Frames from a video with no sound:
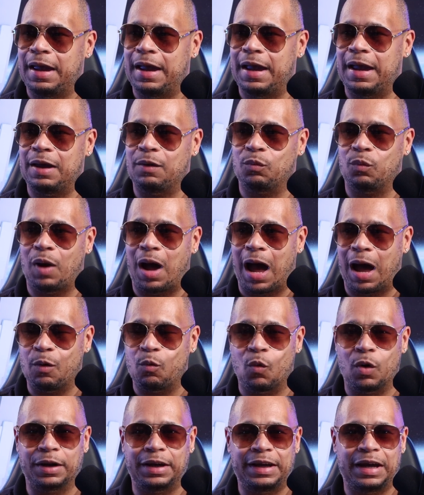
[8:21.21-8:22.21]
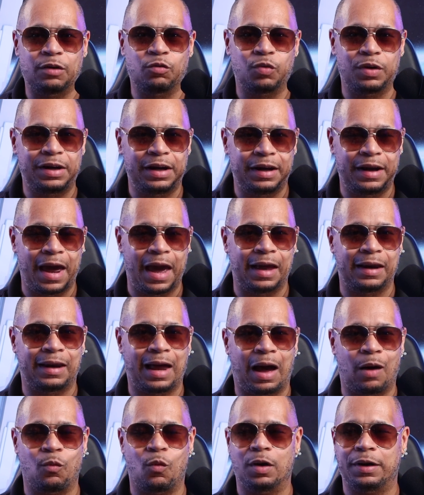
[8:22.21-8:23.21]
And I want to get rid of that.
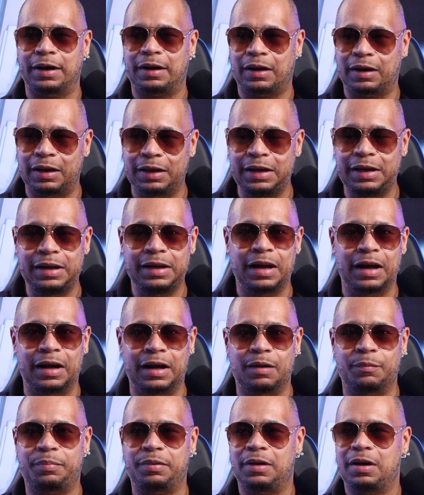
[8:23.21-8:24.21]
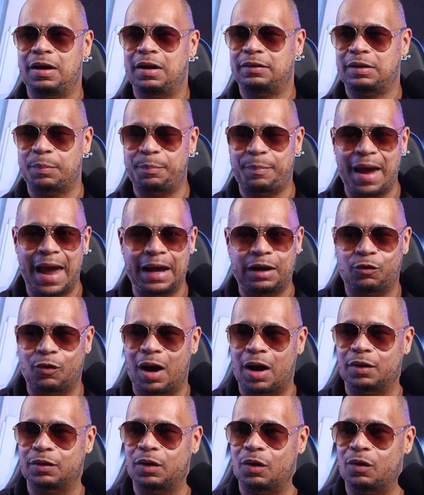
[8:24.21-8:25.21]
I want to clean up the
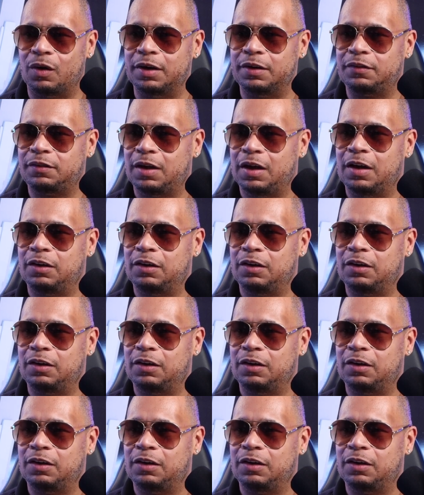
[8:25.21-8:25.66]
background noise.